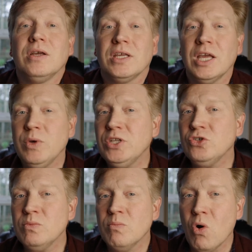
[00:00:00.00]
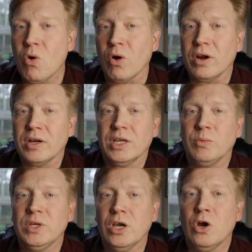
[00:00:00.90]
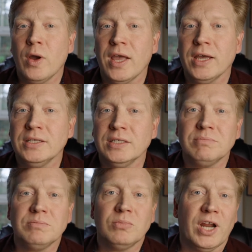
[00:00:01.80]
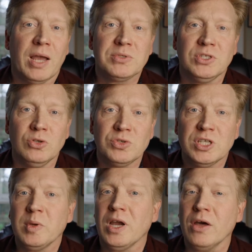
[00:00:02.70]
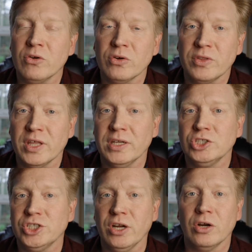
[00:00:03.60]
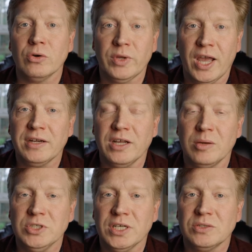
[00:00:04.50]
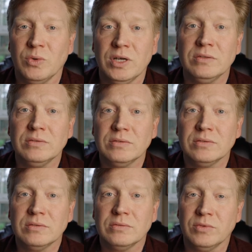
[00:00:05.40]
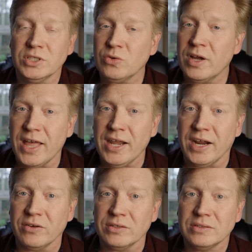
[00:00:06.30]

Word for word: can we do more? Can we go and perhaps do something other than share React objects? Well, let's try that out.